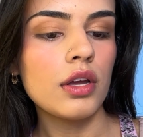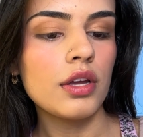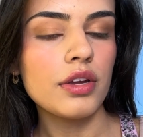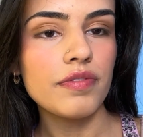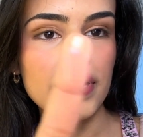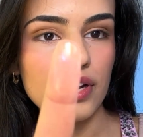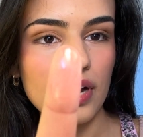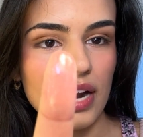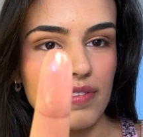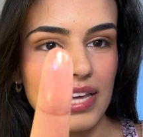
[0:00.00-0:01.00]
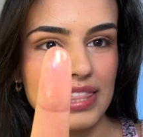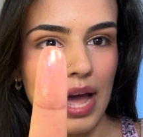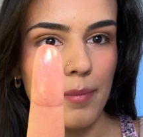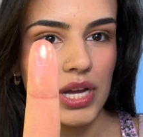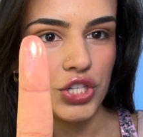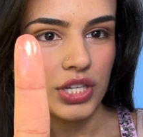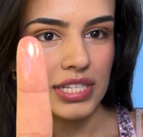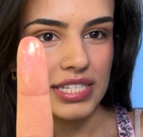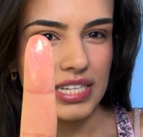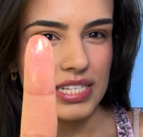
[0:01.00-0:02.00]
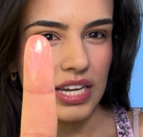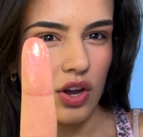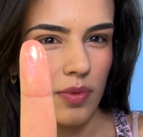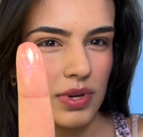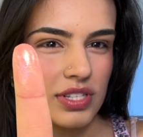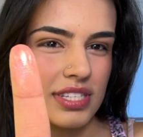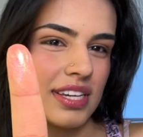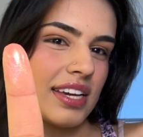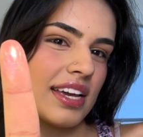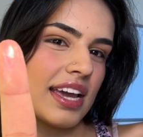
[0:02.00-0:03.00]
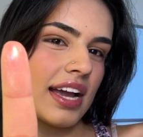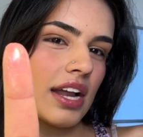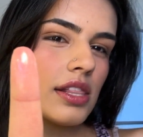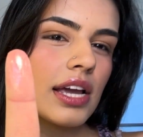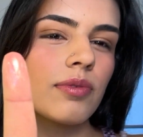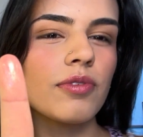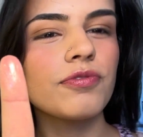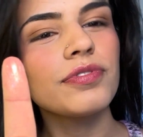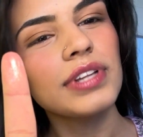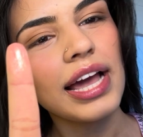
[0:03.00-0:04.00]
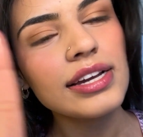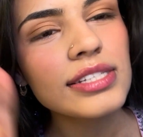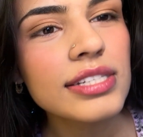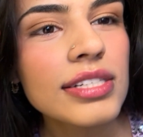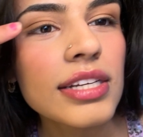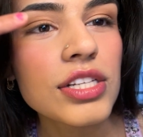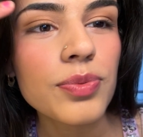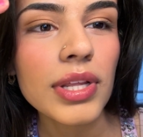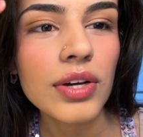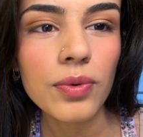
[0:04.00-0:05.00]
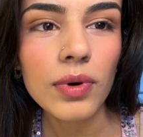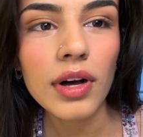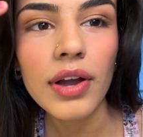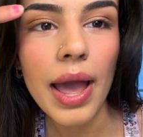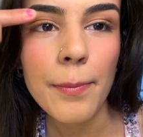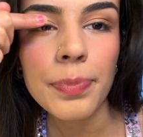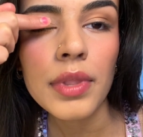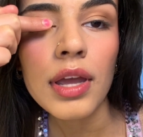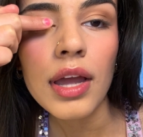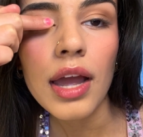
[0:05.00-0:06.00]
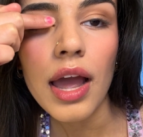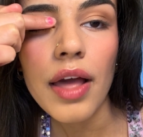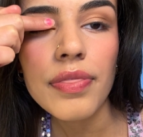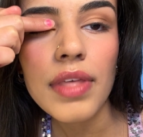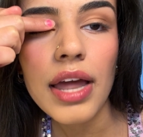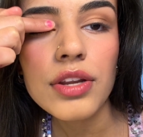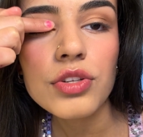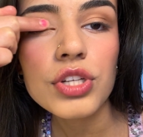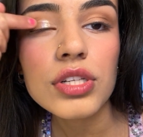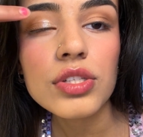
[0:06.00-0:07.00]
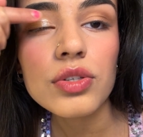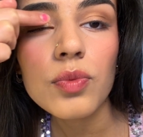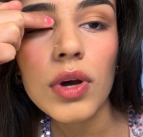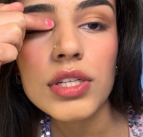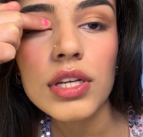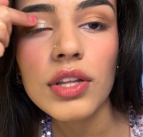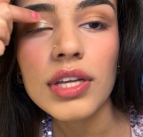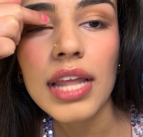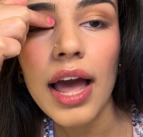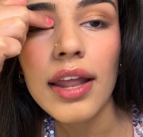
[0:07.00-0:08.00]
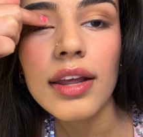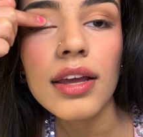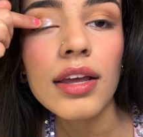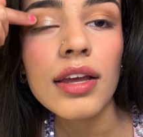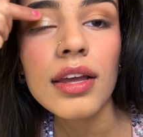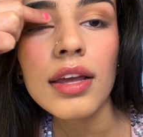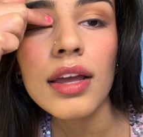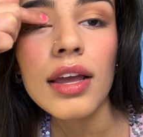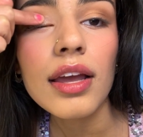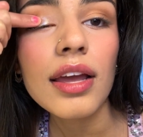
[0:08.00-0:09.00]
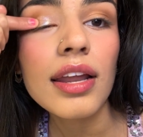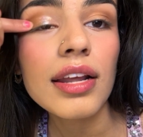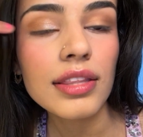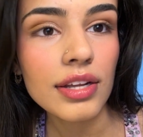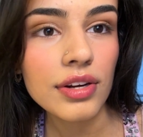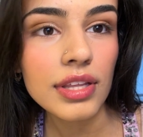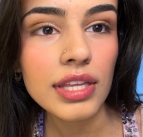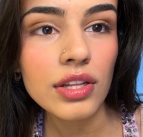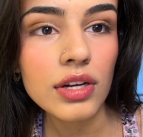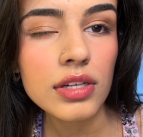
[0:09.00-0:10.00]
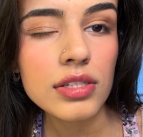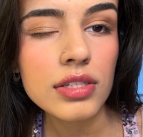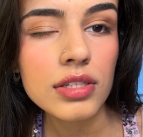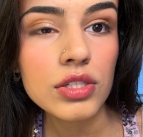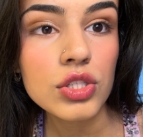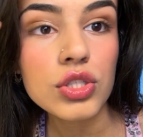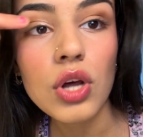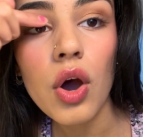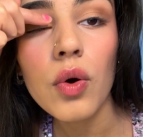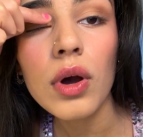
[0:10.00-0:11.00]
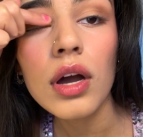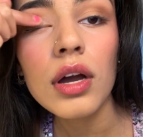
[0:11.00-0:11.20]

your finger, kind of like that much. You can see it's like almost, it kind of like reflects. It's really cool. Okay, and then you just want to look at that. And it literally looks so